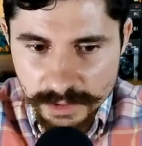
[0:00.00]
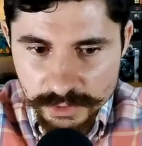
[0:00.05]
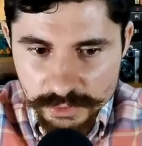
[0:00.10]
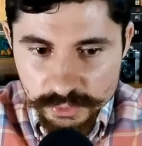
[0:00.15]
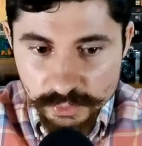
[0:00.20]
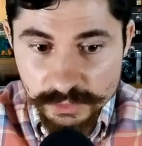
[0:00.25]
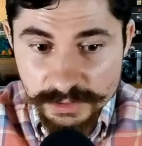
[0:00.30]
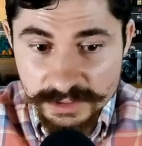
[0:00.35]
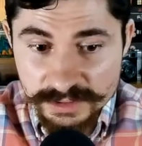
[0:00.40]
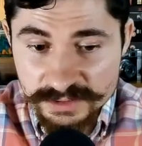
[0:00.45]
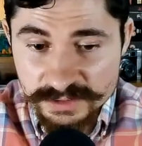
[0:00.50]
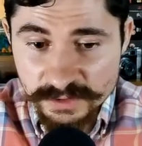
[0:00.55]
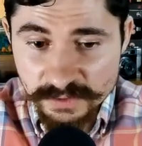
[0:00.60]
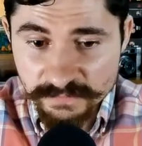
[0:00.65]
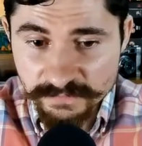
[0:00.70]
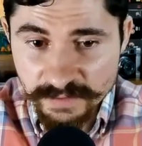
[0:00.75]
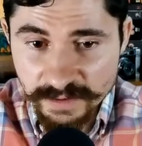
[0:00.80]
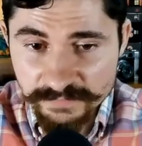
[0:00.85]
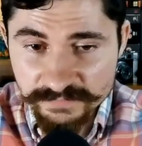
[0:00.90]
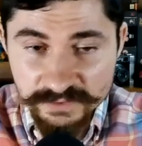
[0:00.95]
so he
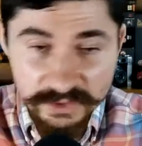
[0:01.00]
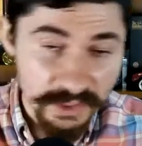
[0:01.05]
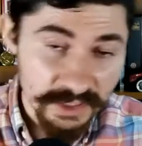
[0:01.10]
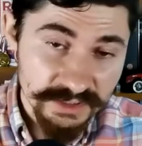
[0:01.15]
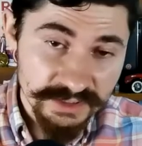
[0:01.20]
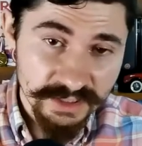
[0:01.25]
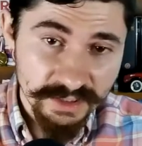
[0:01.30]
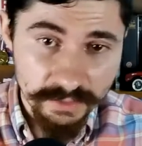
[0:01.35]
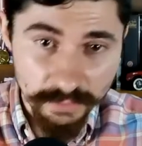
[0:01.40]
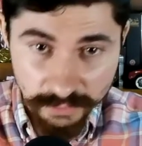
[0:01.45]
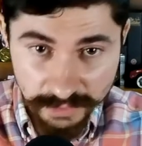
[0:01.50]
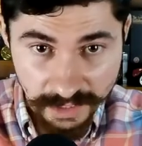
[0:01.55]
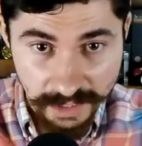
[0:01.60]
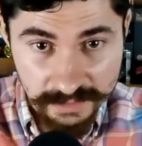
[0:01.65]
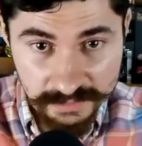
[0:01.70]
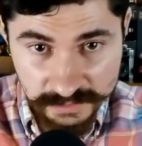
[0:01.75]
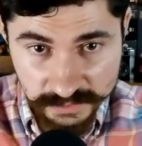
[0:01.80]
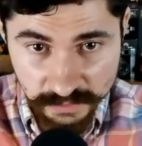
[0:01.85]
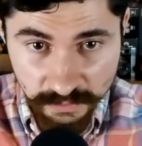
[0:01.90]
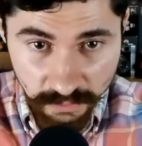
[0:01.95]
survived testicle
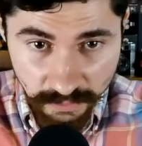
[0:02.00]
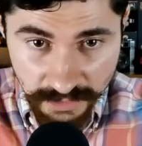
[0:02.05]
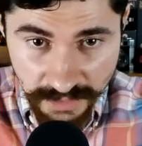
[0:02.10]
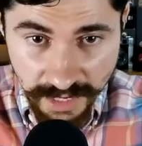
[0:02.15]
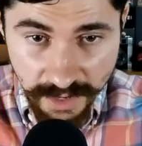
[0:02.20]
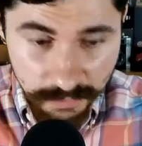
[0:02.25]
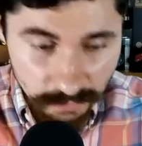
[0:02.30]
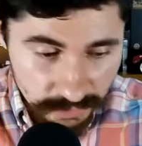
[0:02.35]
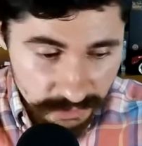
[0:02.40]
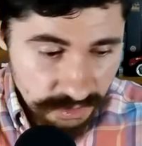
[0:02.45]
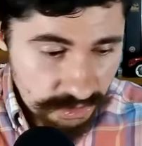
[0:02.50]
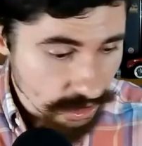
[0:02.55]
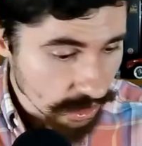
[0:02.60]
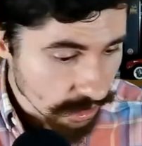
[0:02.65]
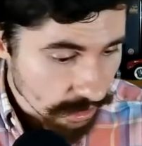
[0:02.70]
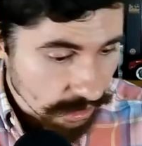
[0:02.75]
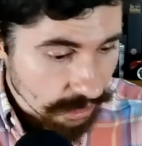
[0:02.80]
cancer, okay, which,